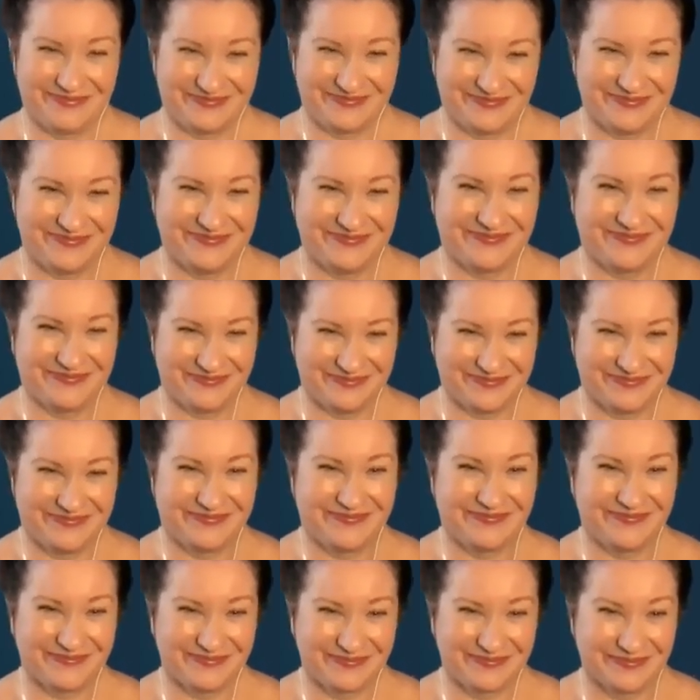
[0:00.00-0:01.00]

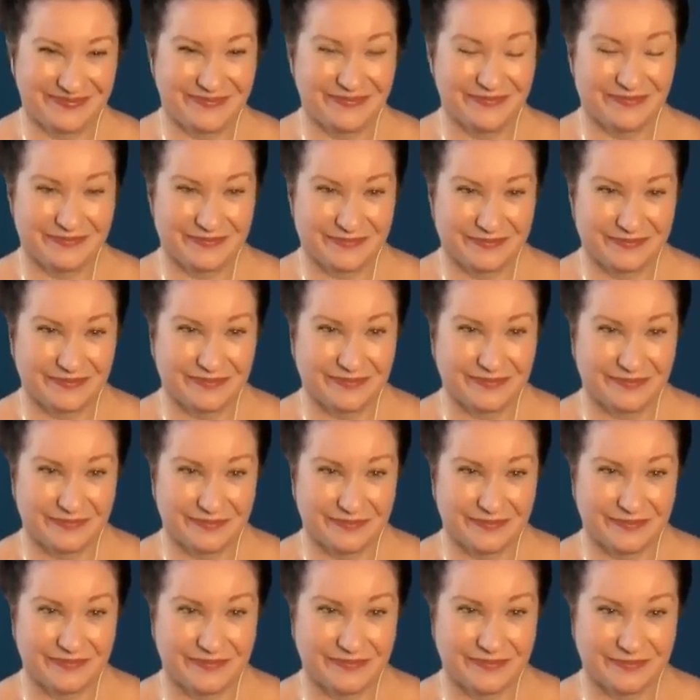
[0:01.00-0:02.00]

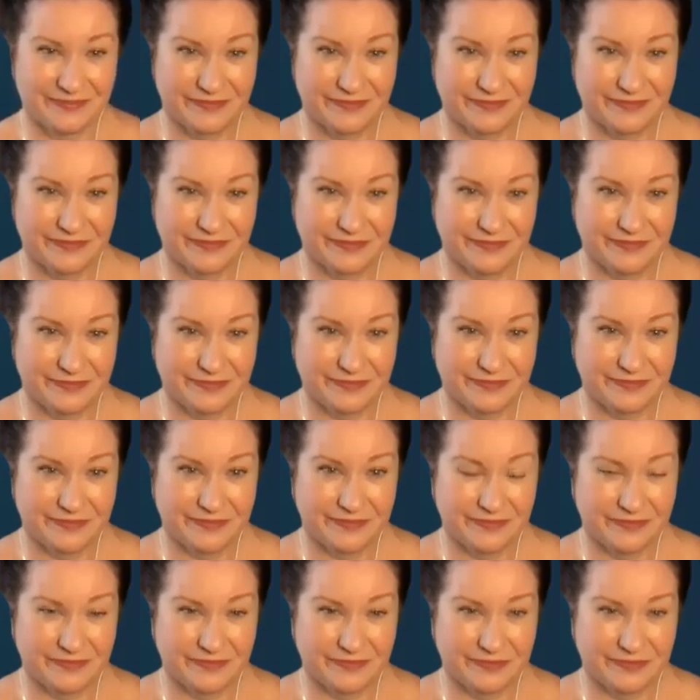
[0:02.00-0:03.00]

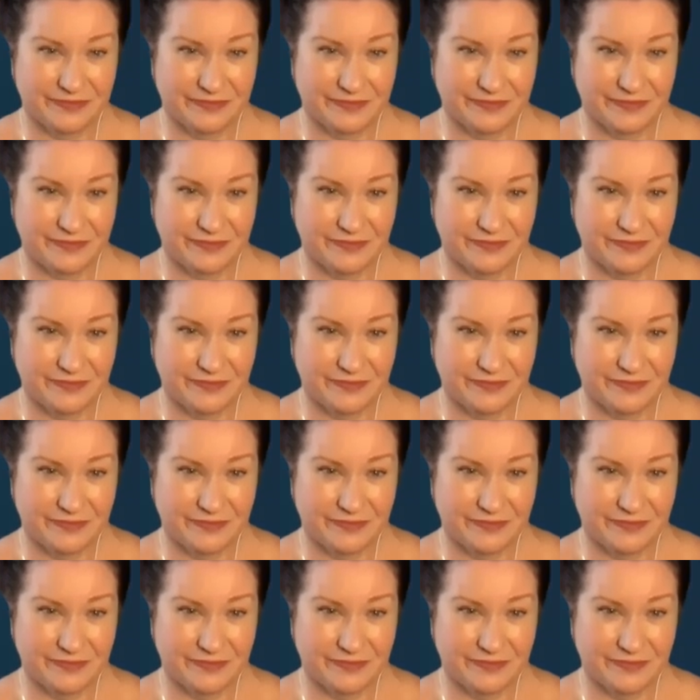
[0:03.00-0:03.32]
No words are spoken by the person on screen.